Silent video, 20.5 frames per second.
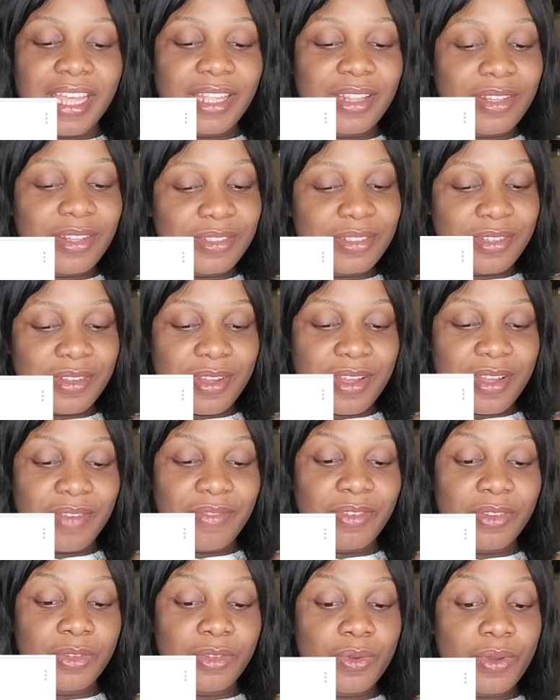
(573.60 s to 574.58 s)
He does not
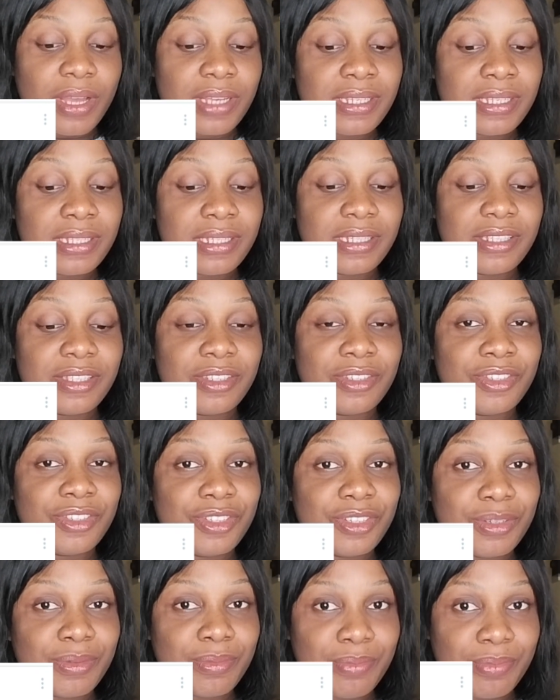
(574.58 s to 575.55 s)
have a dual
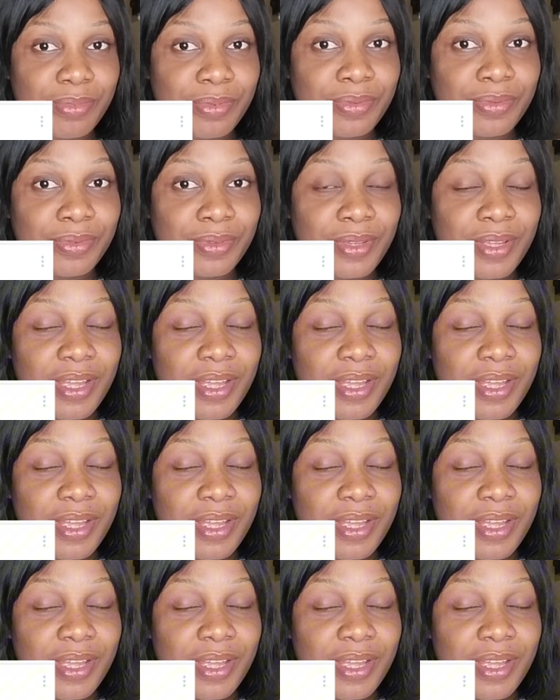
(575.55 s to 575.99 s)
citizenship.